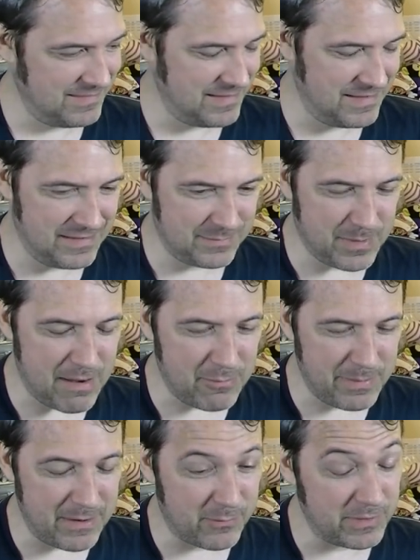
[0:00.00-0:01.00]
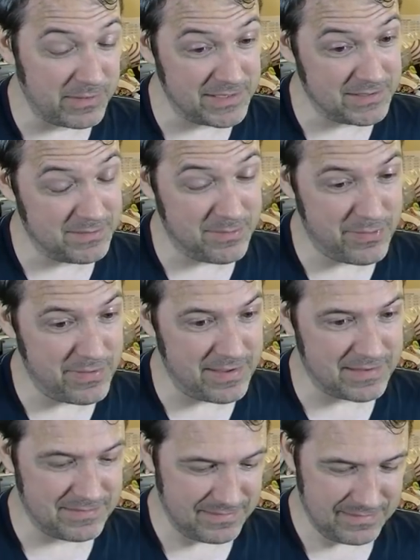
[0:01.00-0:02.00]
is probably a really good
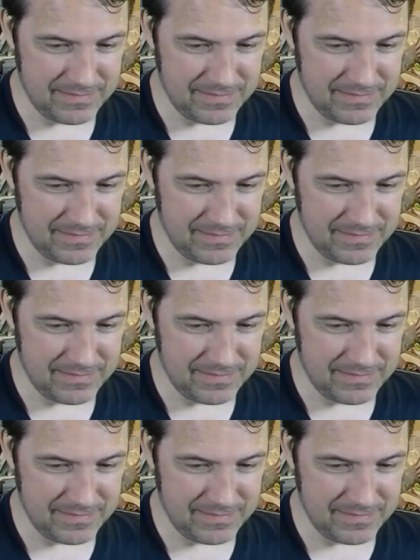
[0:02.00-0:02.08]
thing.